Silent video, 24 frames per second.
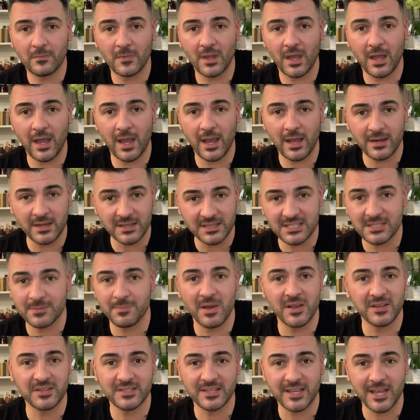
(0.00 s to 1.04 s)
and it
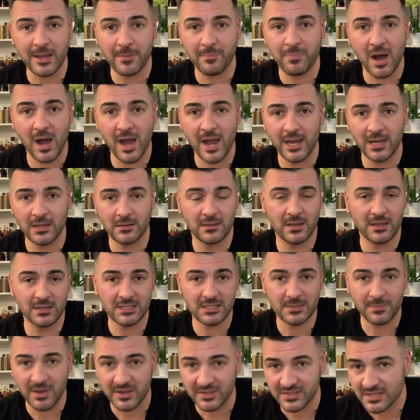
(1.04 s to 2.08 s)
smells like pine. It
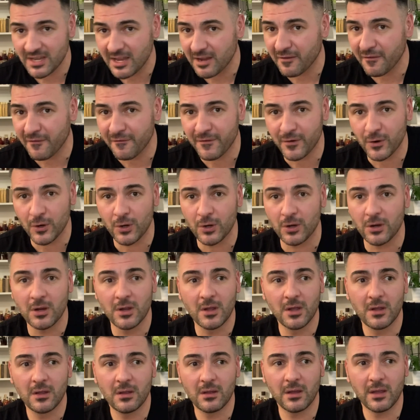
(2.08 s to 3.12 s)
smells like fir,
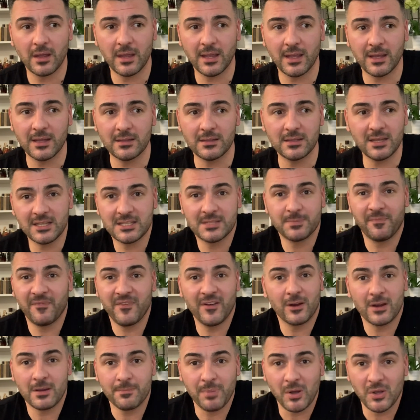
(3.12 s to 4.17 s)
and it's
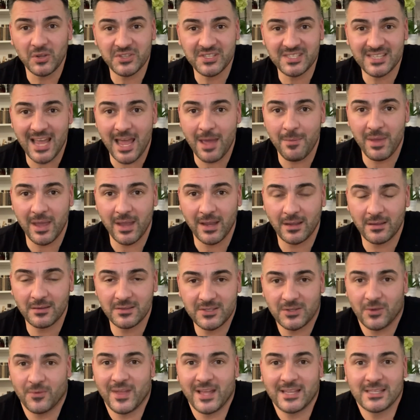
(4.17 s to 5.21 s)
very balsamic,
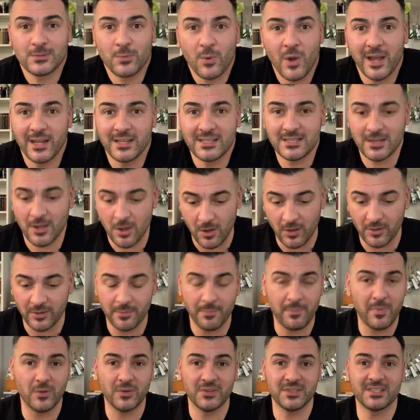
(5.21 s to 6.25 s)
so that's why it's called a
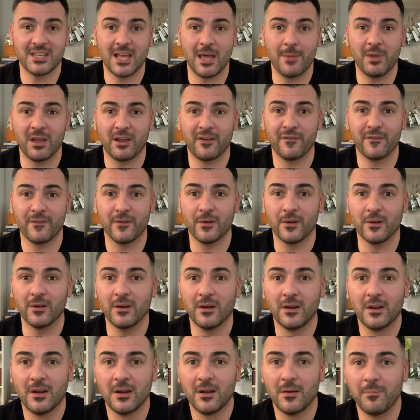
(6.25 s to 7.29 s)
balsamic fir.
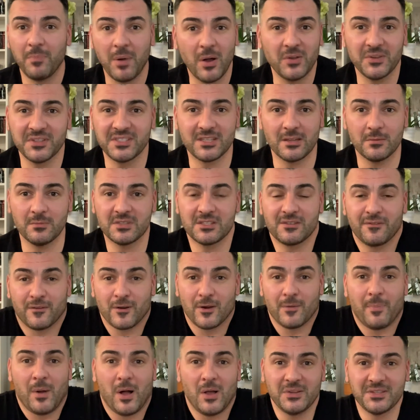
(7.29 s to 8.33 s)
Balsams,
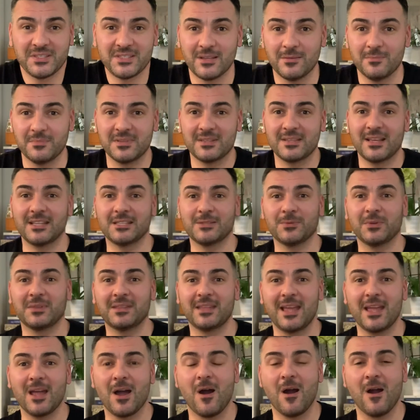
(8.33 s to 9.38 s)
fir balsams, that's what
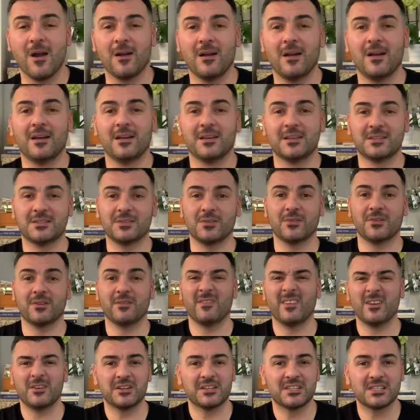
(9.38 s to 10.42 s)
they are. So they're
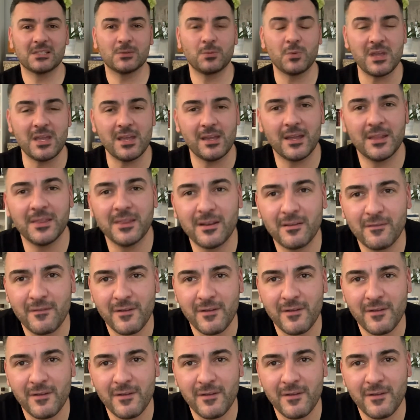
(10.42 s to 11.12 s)
very sweet and they're